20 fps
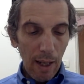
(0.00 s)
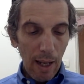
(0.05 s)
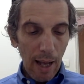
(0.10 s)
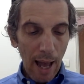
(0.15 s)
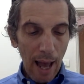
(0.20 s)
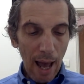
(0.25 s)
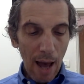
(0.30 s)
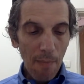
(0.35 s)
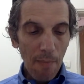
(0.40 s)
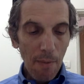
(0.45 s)

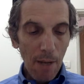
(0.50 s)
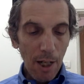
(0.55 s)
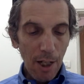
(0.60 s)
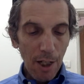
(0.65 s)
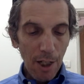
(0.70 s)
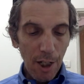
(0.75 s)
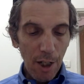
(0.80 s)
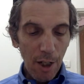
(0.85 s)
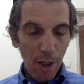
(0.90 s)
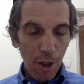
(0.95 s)
how much
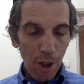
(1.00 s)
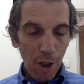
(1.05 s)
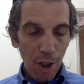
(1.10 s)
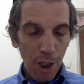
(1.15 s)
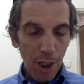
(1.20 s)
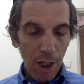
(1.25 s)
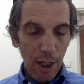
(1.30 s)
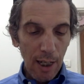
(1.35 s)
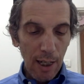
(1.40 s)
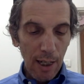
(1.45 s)
he or
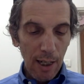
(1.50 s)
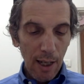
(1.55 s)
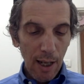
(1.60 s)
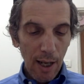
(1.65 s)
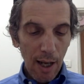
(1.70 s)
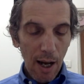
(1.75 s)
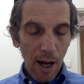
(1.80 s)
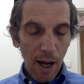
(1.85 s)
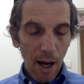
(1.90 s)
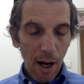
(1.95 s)
she
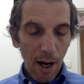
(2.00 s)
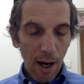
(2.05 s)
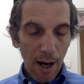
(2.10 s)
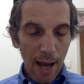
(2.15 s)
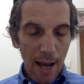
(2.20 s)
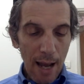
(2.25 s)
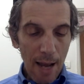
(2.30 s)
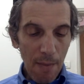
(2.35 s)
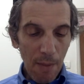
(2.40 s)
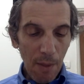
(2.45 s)
are
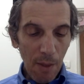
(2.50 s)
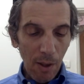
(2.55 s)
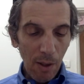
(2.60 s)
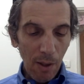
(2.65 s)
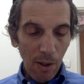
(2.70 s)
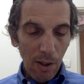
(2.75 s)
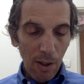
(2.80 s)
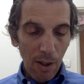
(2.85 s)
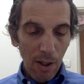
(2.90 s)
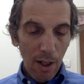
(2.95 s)

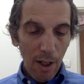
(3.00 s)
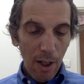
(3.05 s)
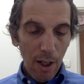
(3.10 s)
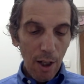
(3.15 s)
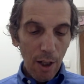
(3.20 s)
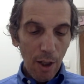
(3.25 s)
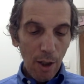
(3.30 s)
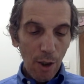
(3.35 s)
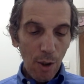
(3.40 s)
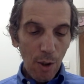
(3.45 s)
able
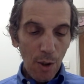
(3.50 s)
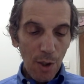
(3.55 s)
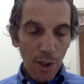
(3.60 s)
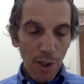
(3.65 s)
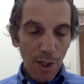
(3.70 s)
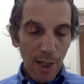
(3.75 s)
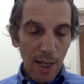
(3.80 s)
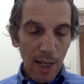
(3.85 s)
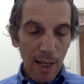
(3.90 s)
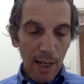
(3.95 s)
to
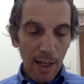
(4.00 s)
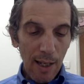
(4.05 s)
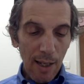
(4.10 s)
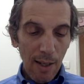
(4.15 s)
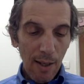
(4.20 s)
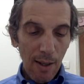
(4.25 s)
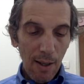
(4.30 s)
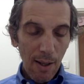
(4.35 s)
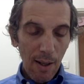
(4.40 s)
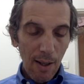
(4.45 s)
see
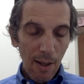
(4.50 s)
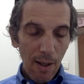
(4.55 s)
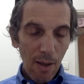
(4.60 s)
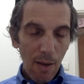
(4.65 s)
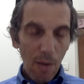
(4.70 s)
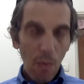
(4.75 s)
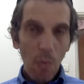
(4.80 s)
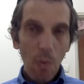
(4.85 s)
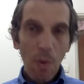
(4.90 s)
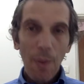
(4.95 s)

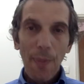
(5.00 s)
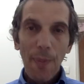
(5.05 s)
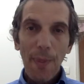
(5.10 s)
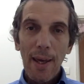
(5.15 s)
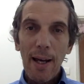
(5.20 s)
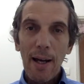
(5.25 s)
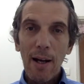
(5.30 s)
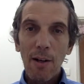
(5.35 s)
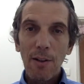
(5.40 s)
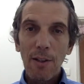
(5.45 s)
with
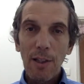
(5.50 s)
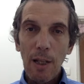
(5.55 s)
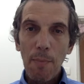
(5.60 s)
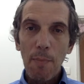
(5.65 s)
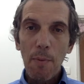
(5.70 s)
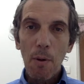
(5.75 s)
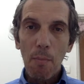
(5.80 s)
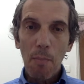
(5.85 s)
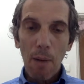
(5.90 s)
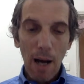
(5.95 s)
their
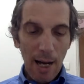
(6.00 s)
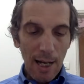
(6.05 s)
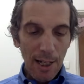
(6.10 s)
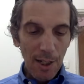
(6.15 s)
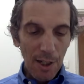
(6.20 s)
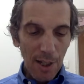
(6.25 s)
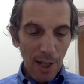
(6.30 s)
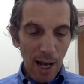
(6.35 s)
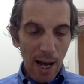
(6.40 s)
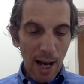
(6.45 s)
deeper
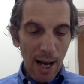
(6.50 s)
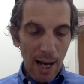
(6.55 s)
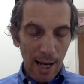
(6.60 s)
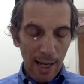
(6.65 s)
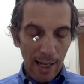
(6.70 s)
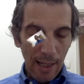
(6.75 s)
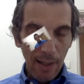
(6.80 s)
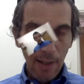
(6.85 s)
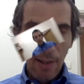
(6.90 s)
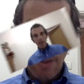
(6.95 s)
mind's
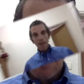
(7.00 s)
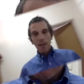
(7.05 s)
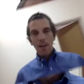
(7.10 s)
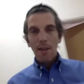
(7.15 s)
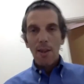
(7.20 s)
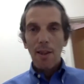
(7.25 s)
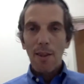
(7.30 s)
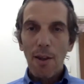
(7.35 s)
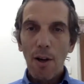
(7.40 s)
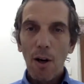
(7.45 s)
eye
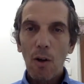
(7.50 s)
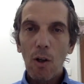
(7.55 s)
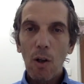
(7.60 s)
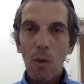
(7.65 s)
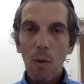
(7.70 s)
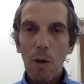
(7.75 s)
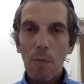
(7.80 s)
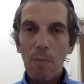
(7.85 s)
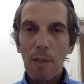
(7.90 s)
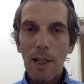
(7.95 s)
the Holy
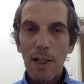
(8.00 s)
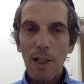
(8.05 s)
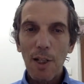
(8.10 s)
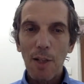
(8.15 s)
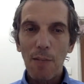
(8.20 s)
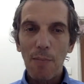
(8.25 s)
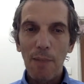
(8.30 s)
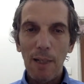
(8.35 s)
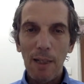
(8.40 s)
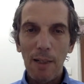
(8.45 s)
One,
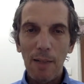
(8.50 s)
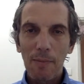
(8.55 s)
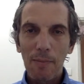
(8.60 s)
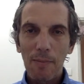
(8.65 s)
blessed be.